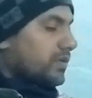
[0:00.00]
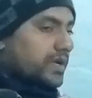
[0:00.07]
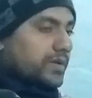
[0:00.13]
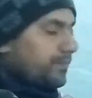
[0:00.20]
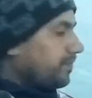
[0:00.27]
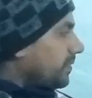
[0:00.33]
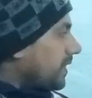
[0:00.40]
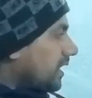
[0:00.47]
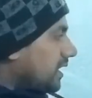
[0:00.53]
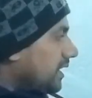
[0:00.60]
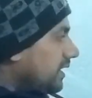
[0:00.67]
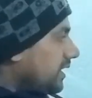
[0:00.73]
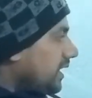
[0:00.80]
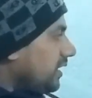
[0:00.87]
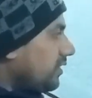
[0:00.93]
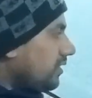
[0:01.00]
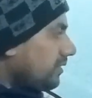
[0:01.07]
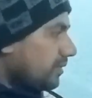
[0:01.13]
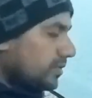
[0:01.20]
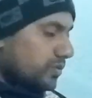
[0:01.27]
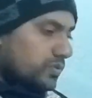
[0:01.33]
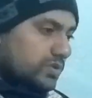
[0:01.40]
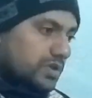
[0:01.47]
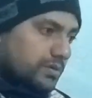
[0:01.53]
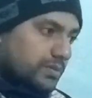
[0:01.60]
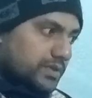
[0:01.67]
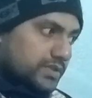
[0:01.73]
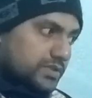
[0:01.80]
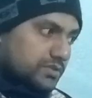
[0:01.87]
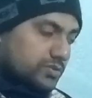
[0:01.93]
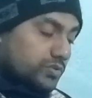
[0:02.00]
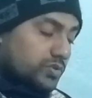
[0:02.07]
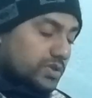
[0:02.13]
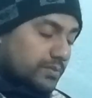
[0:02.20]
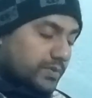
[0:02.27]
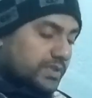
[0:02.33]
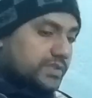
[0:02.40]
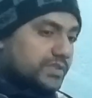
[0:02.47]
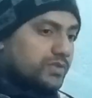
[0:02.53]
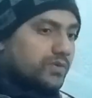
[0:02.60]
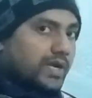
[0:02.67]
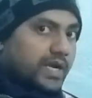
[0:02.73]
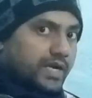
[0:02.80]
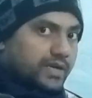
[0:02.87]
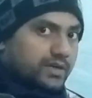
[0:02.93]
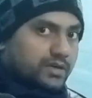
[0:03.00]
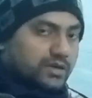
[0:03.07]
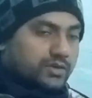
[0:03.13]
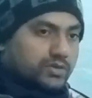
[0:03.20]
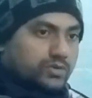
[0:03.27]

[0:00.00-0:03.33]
Okay, the content of 2000 and